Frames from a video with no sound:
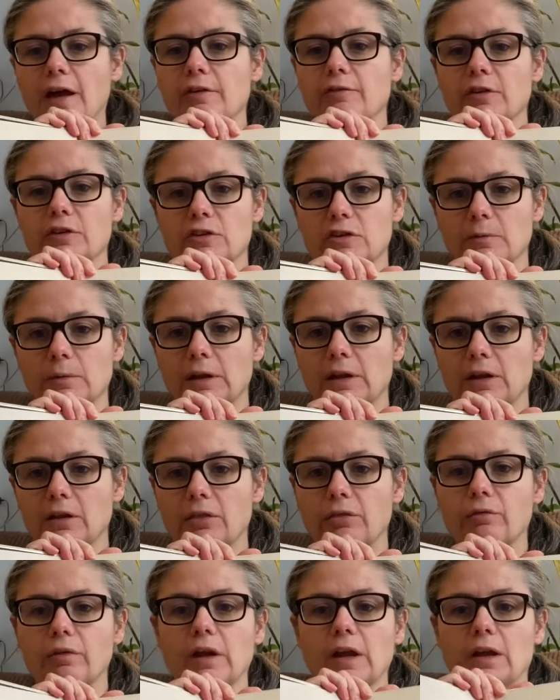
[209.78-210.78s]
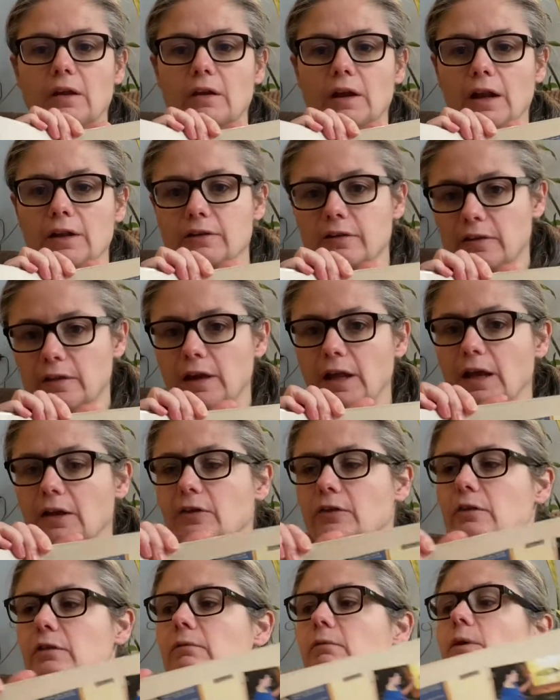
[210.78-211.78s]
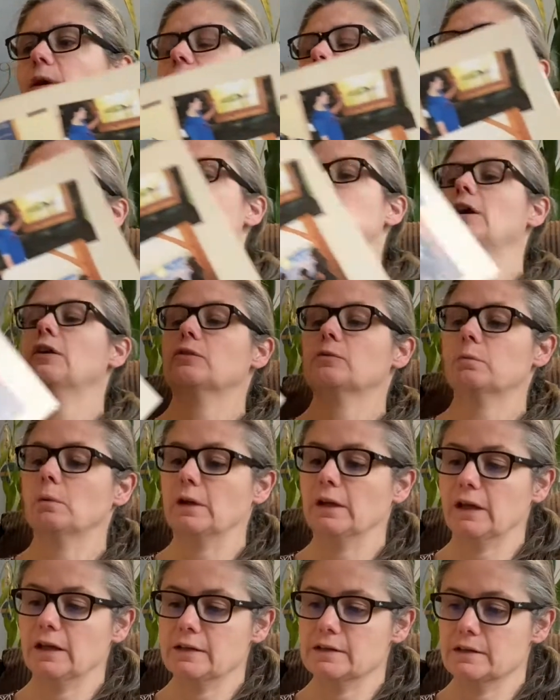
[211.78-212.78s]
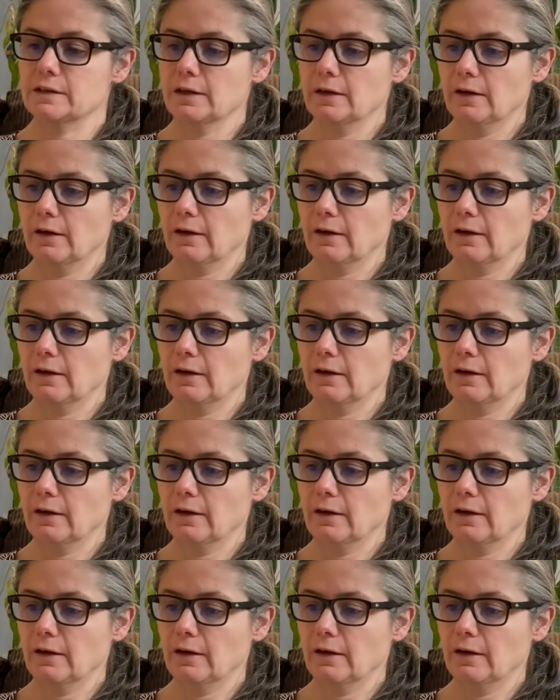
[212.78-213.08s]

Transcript: intermediate 3, down to the next, whatever the next one is.